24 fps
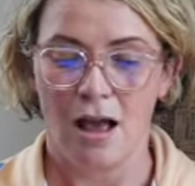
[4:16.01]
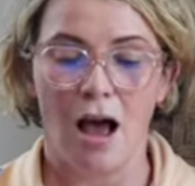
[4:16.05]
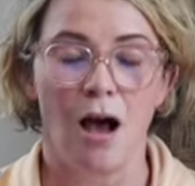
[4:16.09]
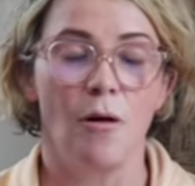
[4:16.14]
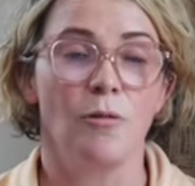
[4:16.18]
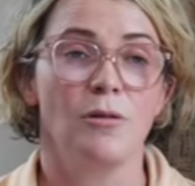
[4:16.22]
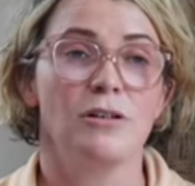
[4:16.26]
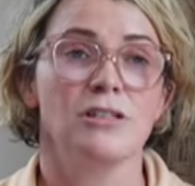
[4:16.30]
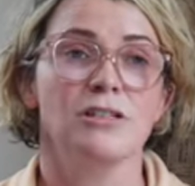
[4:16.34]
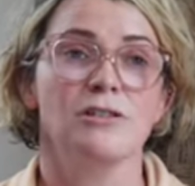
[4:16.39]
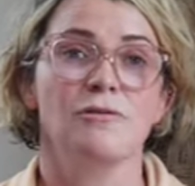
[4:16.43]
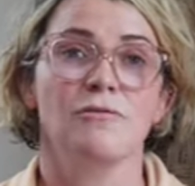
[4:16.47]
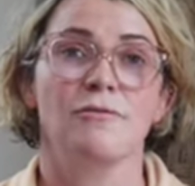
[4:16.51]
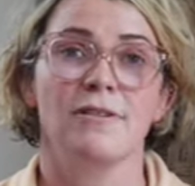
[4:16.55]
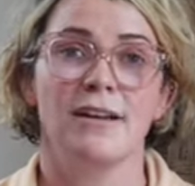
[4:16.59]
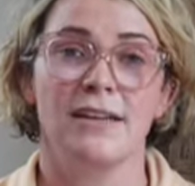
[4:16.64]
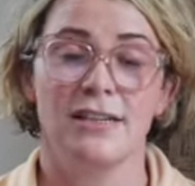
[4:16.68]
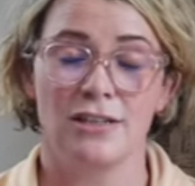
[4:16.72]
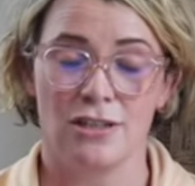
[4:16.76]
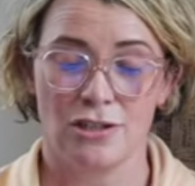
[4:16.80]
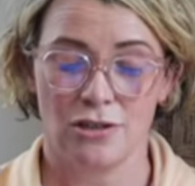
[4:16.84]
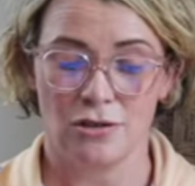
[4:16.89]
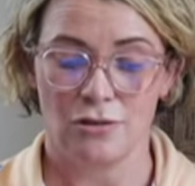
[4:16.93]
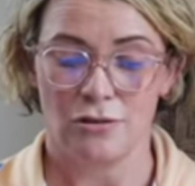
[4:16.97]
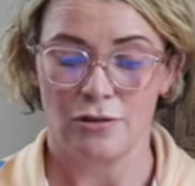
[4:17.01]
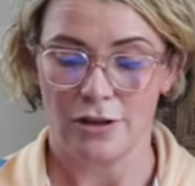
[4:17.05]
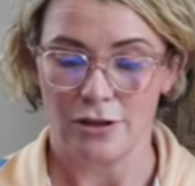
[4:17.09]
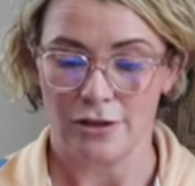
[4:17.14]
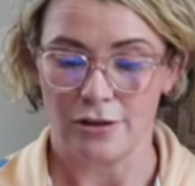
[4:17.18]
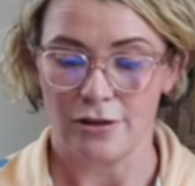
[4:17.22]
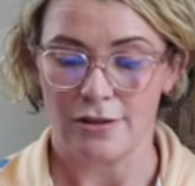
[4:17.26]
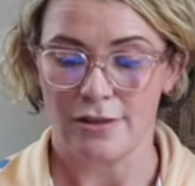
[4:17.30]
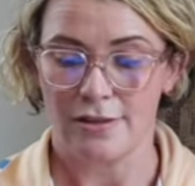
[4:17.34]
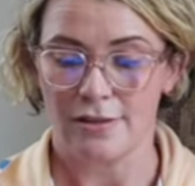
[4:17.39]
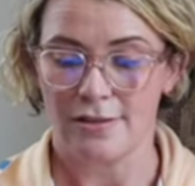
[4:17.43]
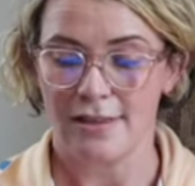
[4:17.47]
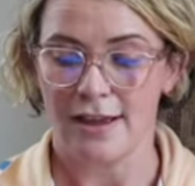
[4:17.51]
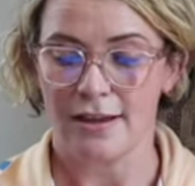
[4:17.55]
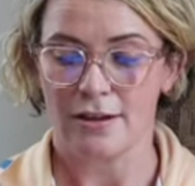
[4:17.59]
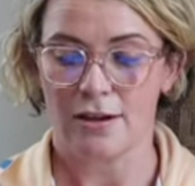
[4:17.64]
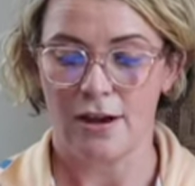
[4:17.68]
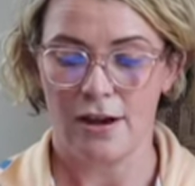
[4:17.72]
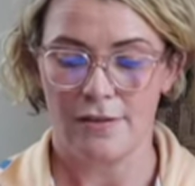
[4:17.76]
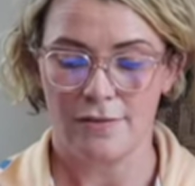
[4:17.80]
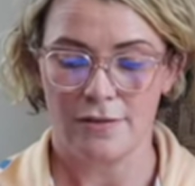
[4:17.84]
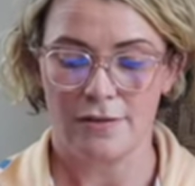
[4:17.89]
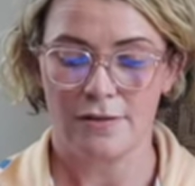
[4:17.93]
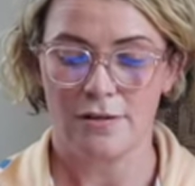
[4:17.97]
I want to reassure you that
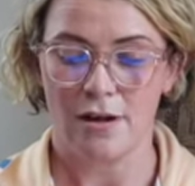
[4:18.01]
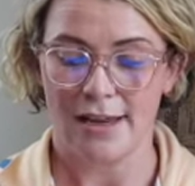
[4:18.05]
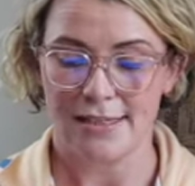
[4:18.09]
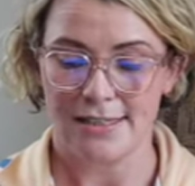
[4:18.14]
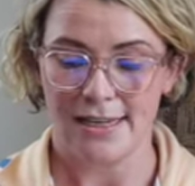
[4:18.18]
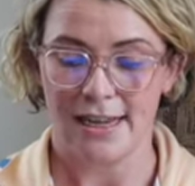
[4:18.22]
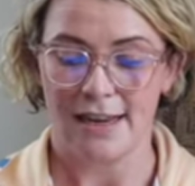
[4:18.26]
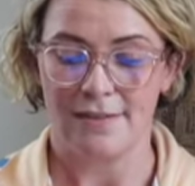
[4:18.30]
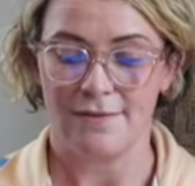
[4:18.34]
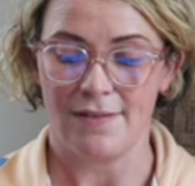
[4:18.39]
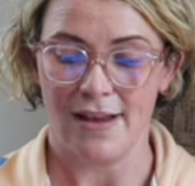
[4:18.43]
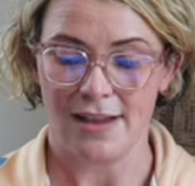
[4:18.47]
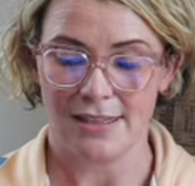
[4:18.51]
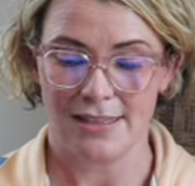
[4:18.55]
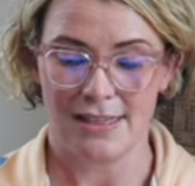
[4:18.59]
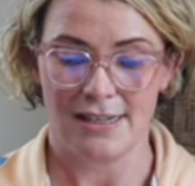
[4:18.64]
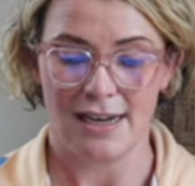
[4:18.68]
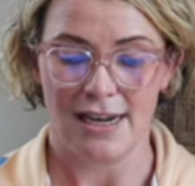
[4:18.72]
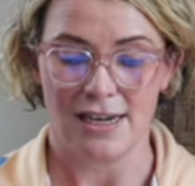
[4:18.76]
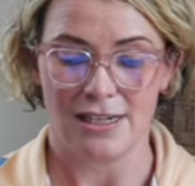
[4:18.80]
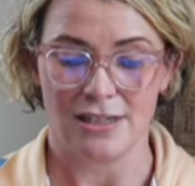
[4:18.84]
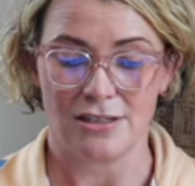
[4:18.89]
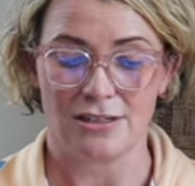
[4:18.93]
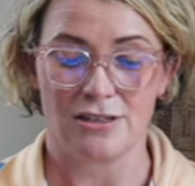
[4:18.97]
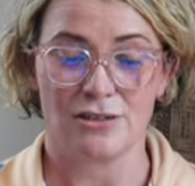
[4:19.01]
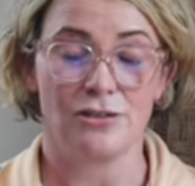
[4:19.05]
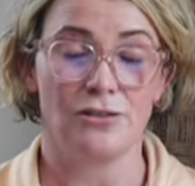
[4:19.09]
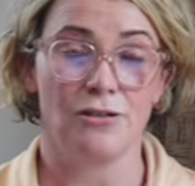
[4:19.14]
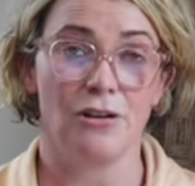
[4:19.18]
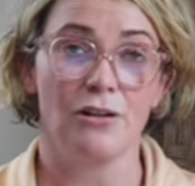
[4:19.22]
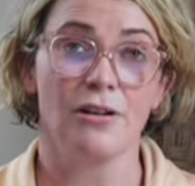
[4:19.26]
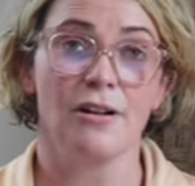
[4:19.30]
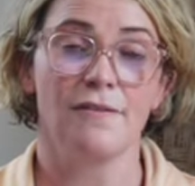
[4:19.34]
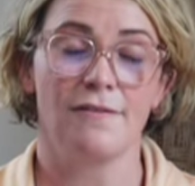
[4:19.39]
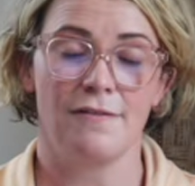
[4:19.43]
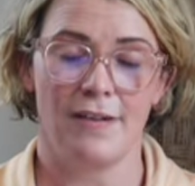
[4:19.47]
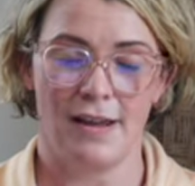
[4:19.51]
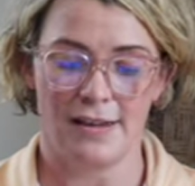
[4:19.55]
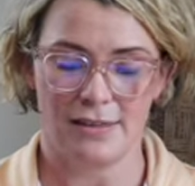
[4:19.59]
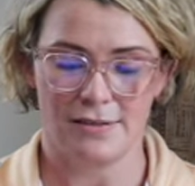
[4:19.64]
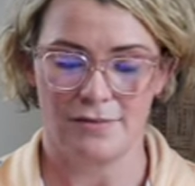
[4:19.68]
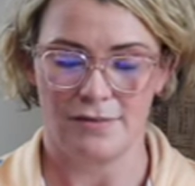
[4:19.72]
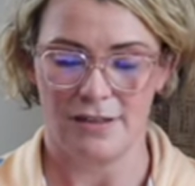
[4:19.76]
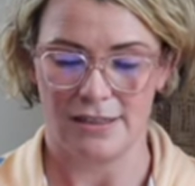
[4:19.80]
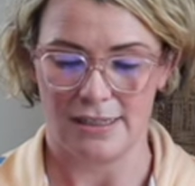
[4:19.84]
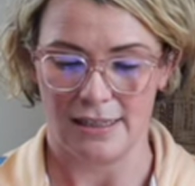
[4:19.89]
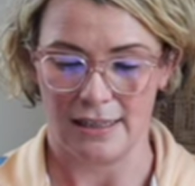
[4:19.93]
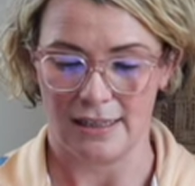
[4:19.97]
COVID-19 vaccinations do not affect
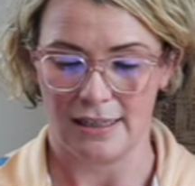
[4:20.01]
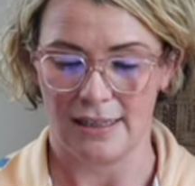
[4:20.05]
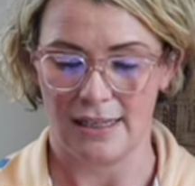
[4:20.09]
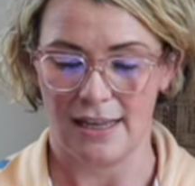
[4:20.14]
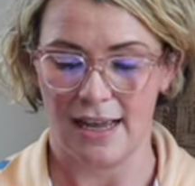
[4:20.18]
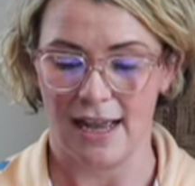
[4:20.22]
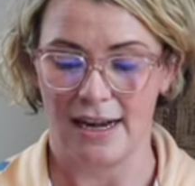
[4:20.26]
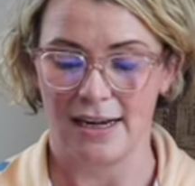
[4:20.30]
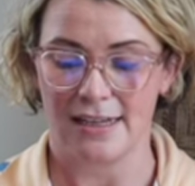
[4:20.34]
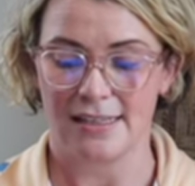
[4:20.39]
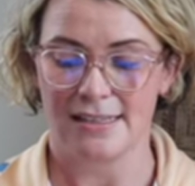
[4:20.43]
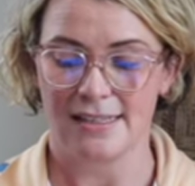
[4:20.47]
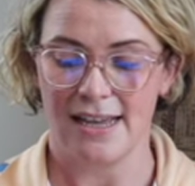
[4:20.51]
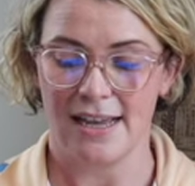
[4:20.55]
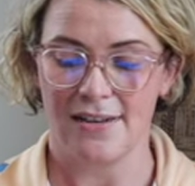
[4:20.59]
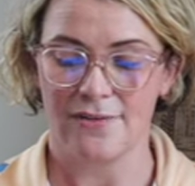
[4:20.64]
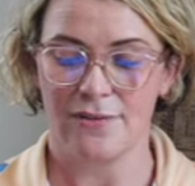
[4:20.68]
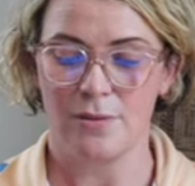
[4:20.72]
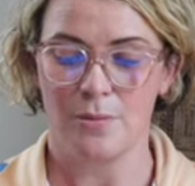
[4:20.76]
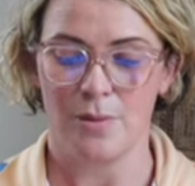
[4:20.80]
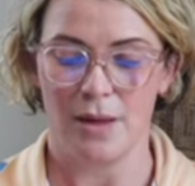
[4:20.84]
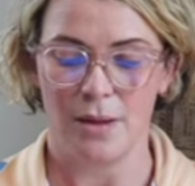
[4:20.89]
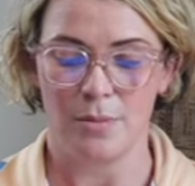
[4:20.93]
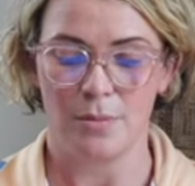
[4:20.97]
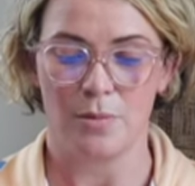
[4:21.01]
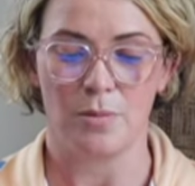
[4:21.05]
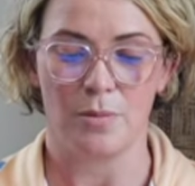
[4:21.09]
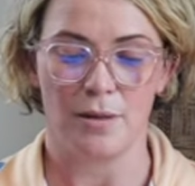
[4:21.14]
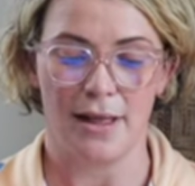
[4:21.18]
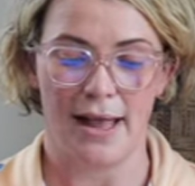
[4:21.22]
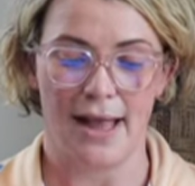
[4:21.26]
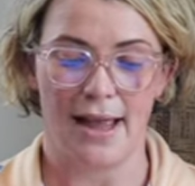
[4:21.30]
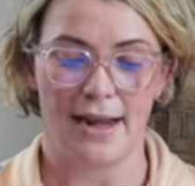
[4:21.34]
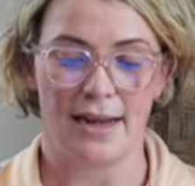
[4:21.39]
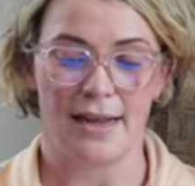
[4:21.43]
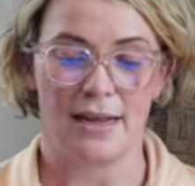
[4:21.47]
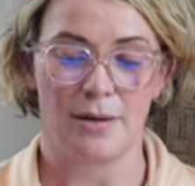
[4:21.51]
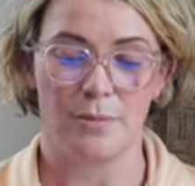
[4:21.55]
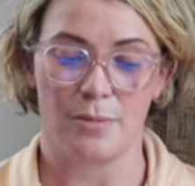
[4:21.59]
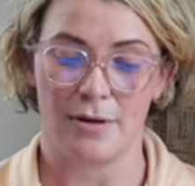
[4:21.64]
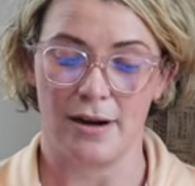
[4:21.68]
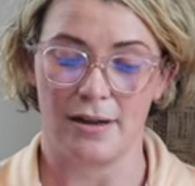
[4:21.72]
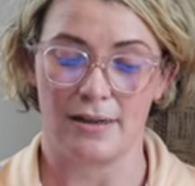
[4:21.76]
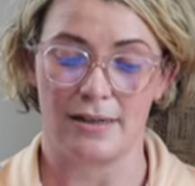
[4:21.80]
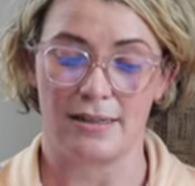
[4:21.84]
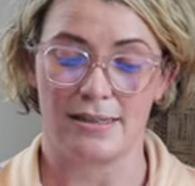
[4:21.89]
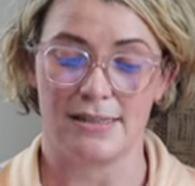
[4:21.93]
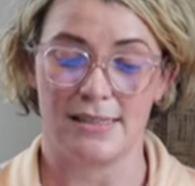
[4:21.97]
fertility and are safe for people planning a
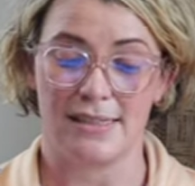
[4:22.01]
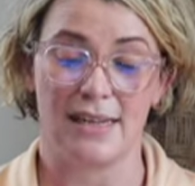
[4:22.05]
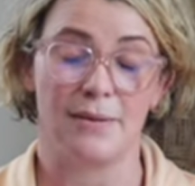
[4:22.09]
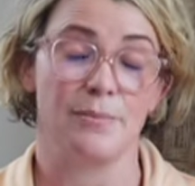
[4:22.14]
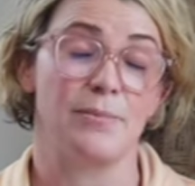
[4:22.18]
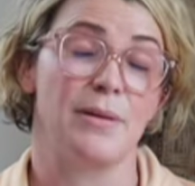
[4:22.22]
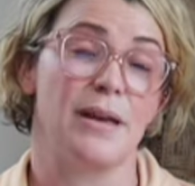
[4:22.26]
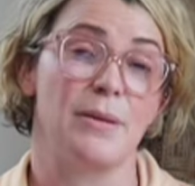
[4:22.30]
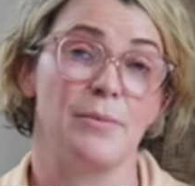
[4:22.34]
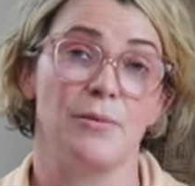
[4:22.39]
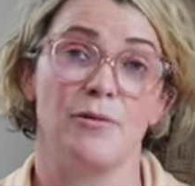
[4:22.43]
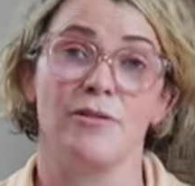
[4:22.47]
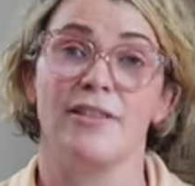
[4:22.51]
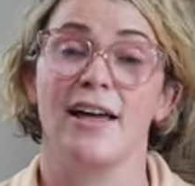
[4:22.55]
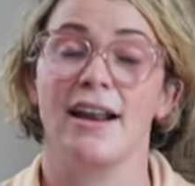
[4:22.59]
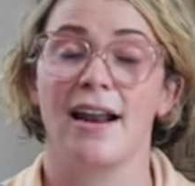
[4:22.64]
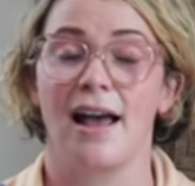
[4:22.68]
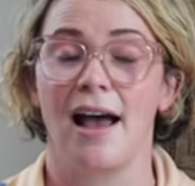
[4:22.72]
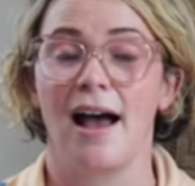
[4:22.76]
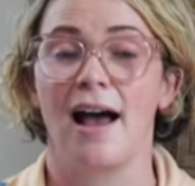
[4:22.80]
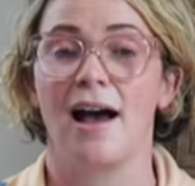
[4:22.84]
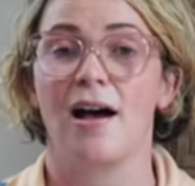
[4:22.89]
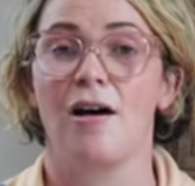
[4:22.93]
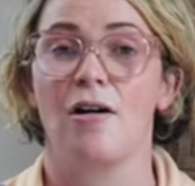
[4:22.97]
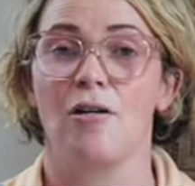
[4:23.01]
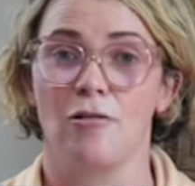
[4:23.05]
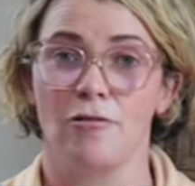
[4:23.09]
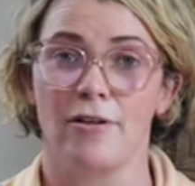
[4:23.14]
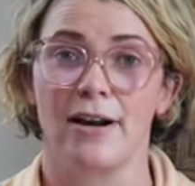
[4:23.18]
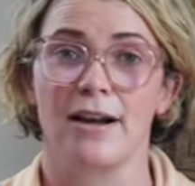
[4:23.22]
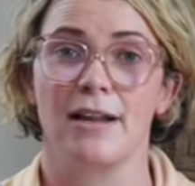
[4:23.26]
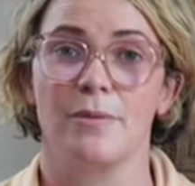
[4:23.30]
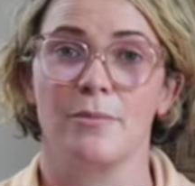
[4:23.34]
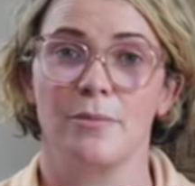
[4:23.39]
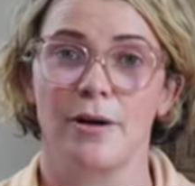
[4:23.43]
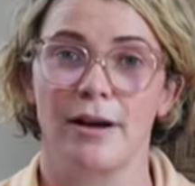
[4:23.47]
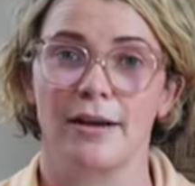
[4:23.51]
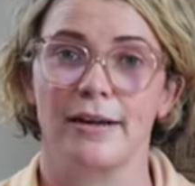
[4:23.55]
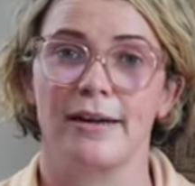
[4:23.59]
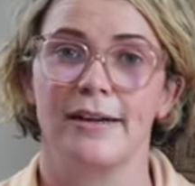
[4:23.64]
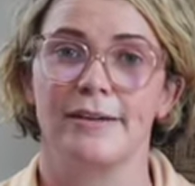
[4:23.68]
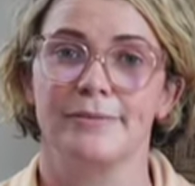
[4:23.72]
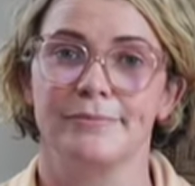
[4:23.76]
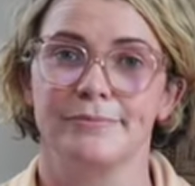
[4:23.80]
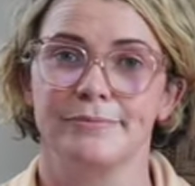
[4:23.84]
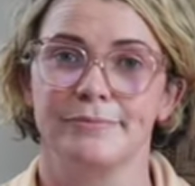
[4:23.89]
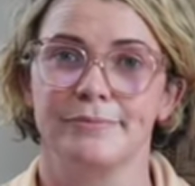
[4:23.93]
pregnancy and people that are already pregnant.